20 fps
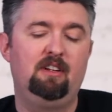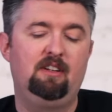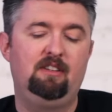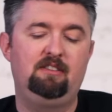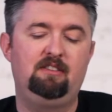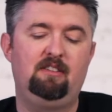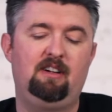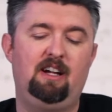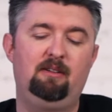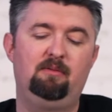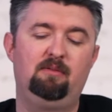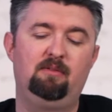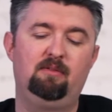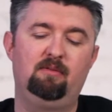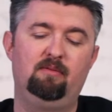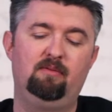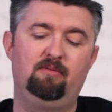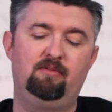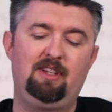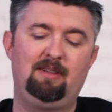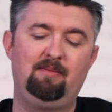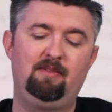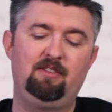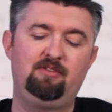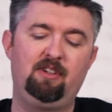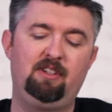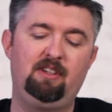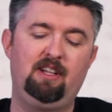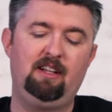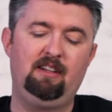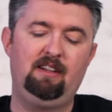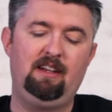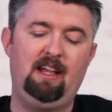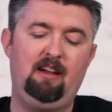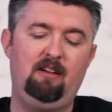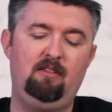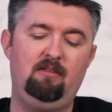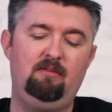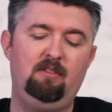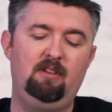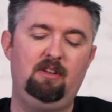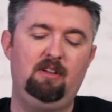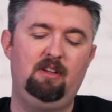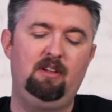So I will demonstrate that now.